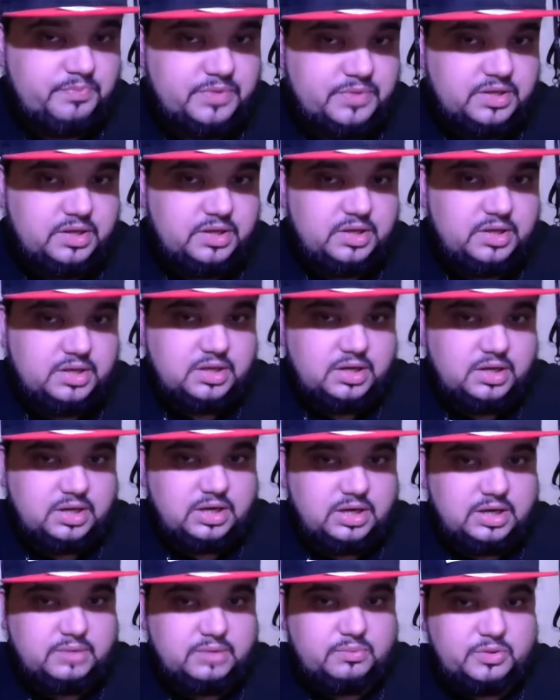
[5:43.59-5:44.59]
uh, with
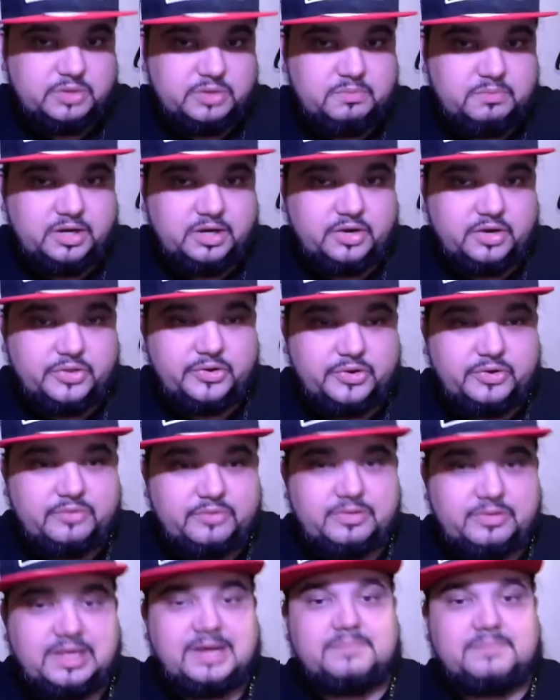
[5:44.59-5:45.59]
my other
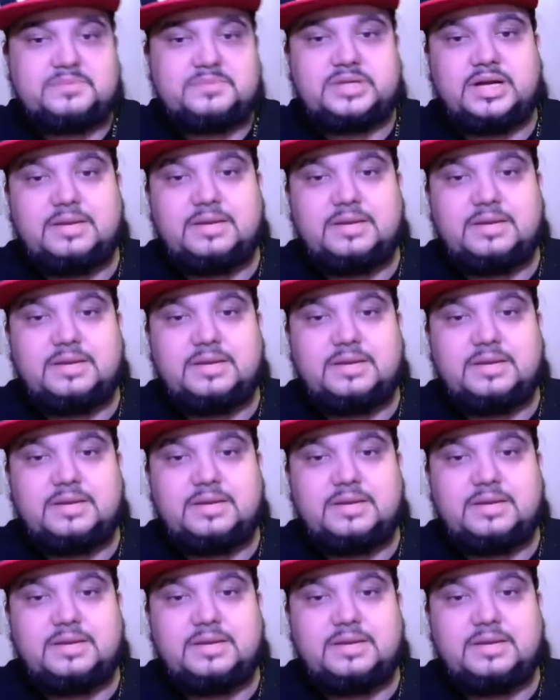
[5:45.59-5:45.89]
laptop. So